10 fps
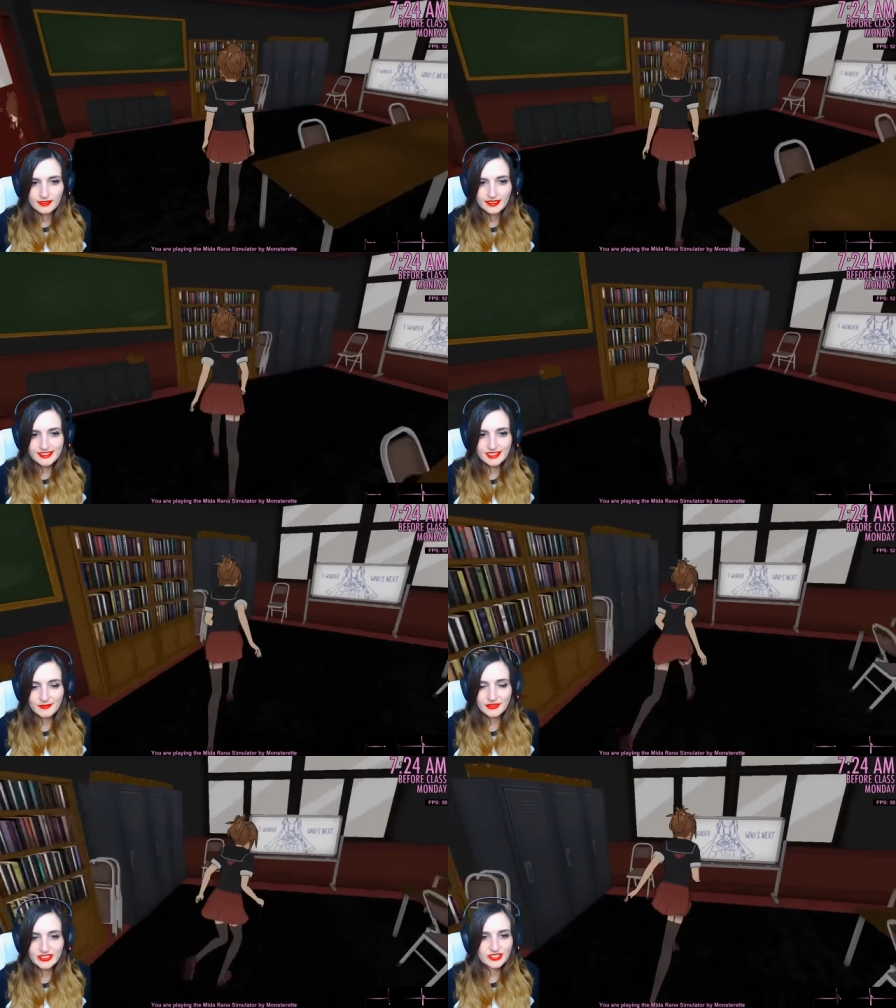I
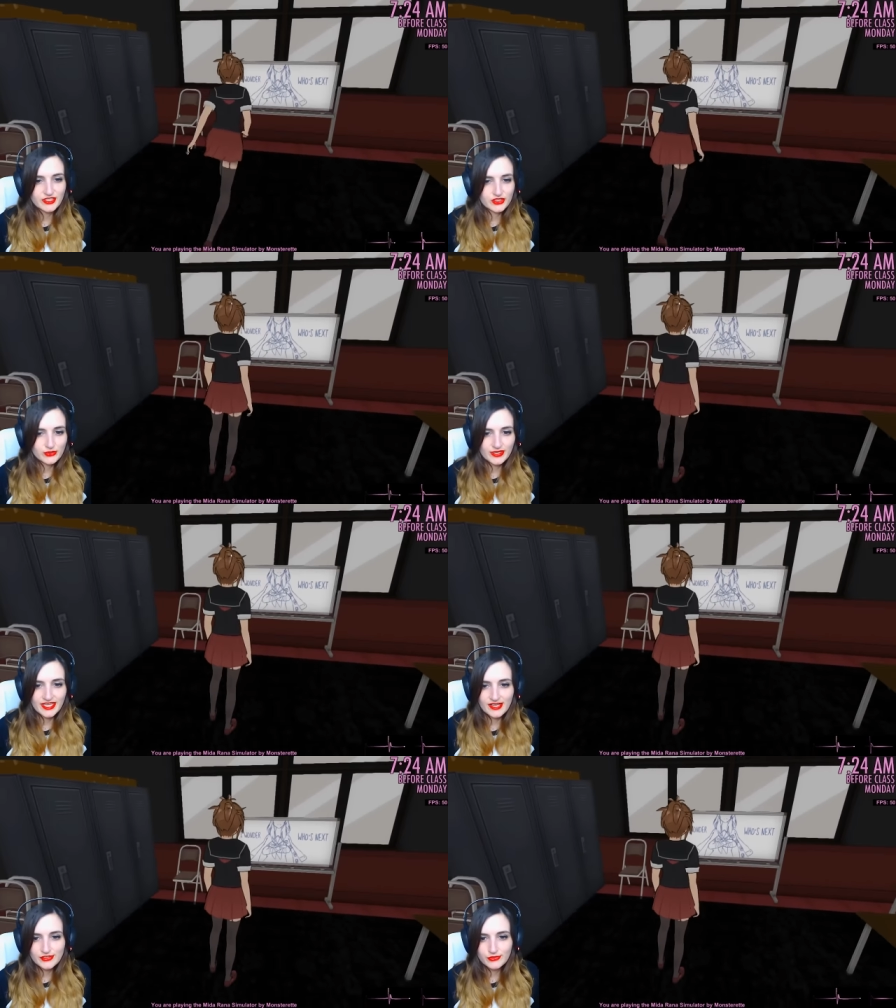stumbled into the student
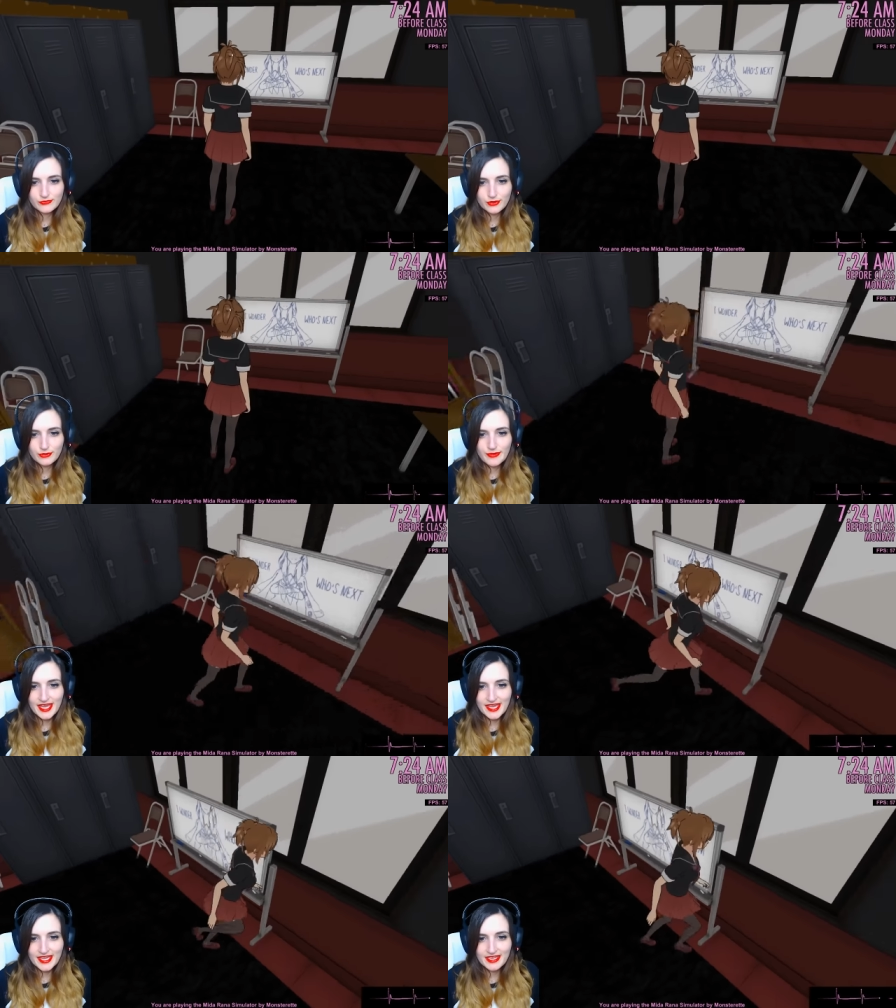council room,
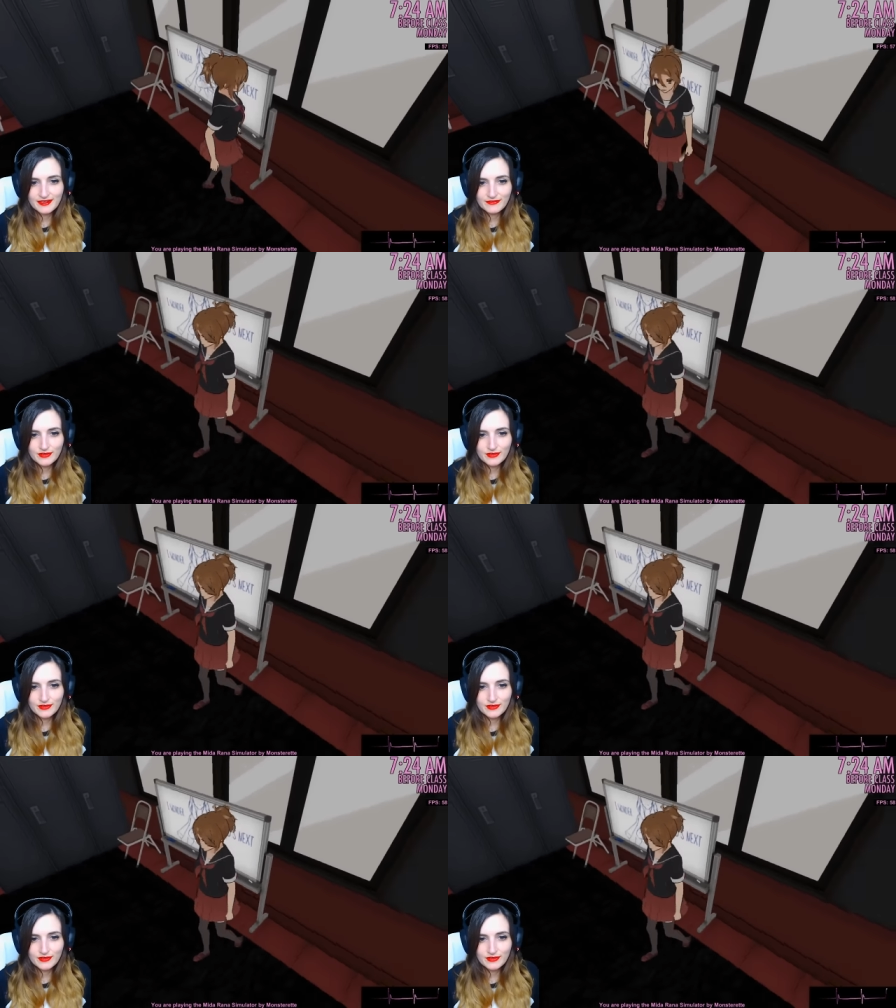and of